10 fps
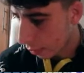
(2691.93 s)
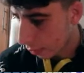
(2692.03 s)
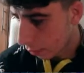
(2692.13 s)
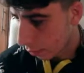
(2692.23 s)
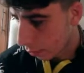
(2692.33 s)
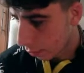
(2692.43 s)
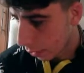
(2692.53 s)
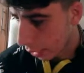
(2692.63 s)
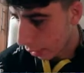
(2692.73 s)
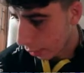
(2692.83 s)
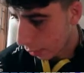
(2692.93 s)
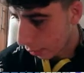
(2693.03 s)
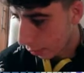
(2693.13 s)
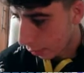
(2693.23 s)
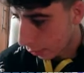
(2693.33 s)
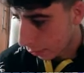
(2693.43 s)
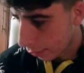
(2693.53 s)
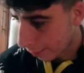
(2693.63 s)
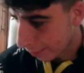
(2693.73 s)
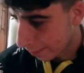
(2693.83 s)
Jeff Hardy,
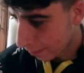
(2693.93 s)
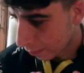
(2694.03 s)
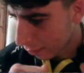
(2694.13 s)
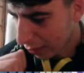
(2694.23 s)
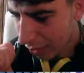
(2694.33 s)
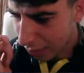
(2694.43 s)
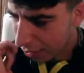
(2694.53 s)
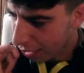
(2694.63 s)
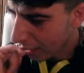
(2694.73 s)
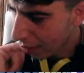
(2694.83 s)
fuck me dead.